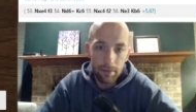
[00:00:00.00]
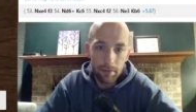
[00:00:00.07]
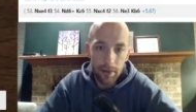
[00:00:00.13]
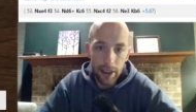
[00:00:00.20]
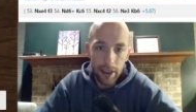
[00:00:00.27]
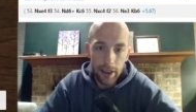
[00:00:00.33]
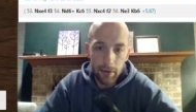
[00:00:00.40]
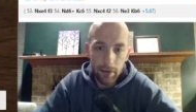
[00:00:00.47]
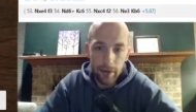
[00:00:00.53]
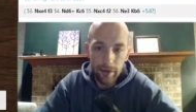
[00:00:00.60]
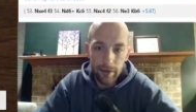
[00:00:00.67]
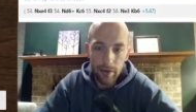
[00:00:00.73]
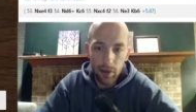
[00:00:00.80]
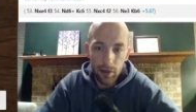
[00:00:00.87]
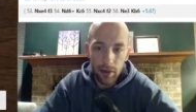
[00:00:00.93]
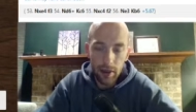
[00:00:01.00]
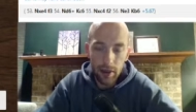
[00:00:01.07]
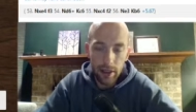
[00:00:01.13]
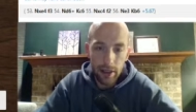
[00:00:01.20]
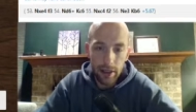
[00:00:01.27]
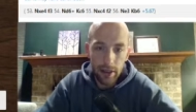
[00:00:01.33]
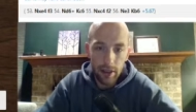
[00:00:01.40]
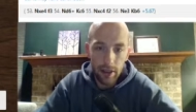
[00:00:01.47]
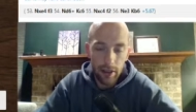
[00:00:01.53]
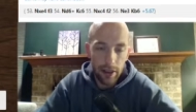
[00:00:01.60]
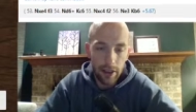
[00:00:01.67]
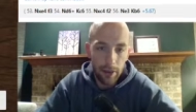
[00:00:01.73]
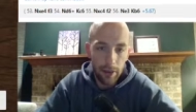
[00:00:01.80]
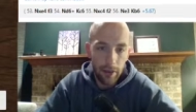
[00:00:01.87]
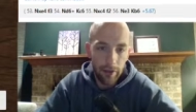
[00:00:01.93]
king b4 here, or
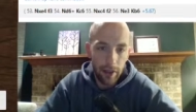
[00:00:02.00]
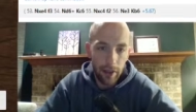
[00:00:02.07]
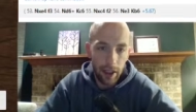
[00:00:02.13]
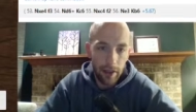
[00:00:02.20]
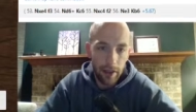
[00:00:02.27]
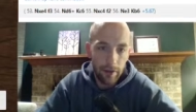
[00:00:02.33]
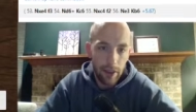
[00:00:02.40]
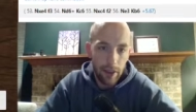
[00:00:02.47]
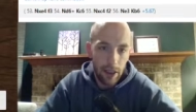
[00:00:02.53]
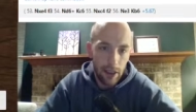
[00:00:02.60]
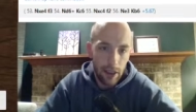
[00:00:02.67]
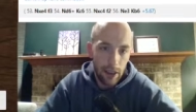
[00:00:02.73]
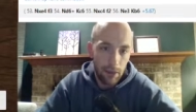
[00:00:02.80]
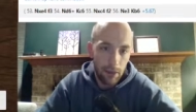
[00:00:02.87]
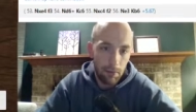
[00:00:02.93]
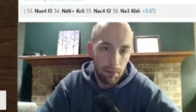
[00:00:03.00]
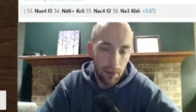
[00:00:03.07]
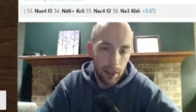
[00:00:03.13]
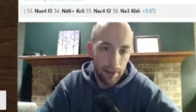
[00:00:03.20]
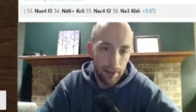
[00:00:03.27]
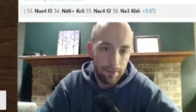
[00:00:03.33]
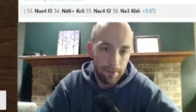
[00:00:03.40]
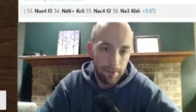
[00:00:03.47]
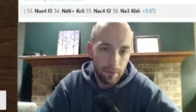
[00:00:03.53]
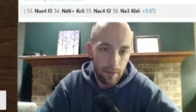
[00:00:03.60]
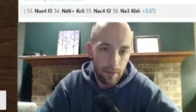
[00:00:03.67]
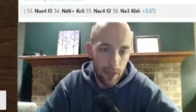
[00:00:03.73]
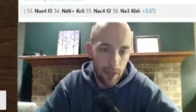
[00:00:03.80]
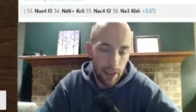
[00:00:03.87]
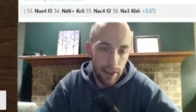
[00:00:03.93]
king b5, but
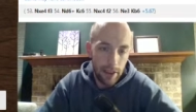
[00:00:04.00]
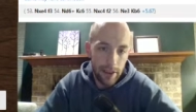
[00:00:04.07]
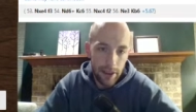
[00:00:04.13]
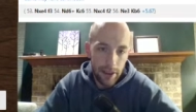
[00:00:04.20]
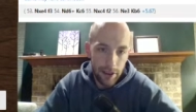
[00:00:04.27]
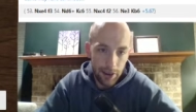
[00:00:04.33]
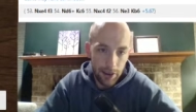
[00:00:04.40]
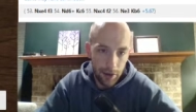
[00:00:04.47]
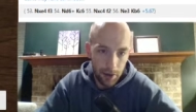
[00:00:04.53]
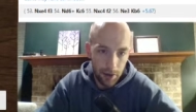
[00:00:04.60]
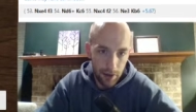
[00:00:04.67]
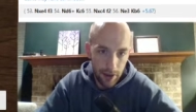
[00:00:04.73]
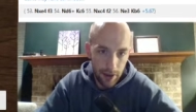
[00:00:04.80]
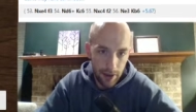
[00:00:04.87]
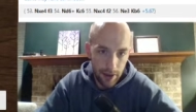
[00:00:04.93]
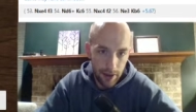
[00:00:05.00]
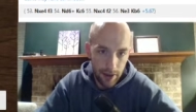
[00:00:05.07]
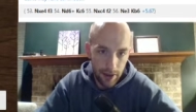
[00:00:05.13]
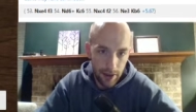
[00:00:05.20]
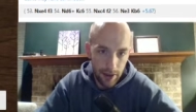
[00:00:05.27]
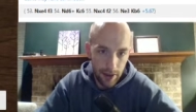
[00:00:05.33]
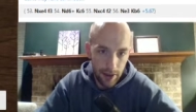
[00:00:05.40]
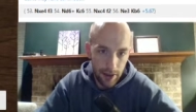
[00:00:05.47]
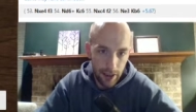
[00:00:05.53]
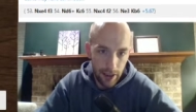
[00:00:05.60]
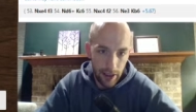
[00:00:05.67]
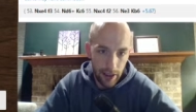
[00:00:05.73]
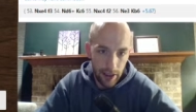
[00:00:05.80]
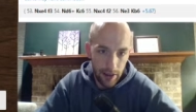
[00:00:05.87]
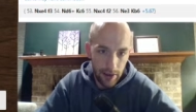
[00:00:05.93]
I didn't need to, because this king